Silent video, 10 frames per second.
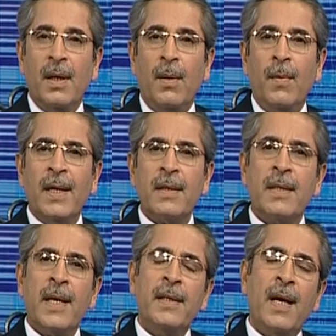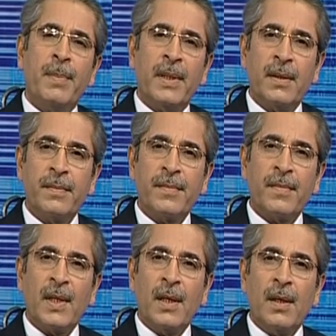Why does that happen?
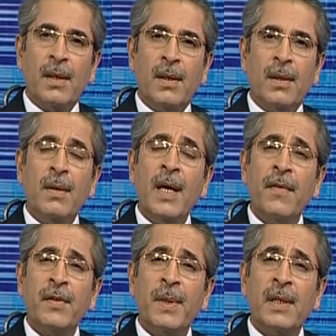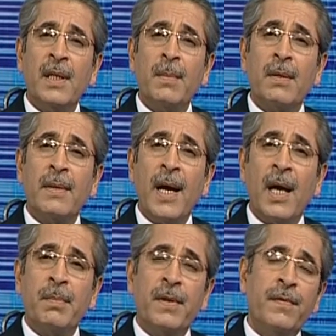You have to be clear about
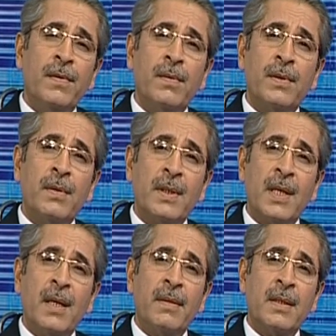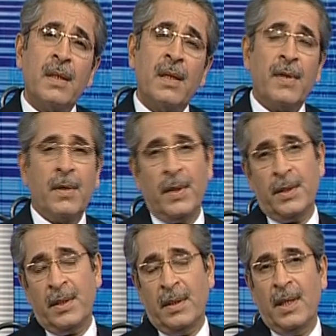that before you design this kind of a
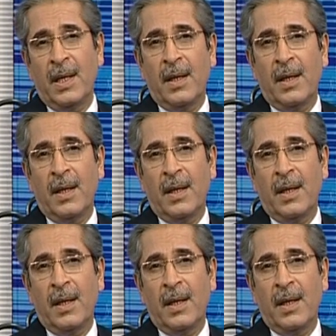question.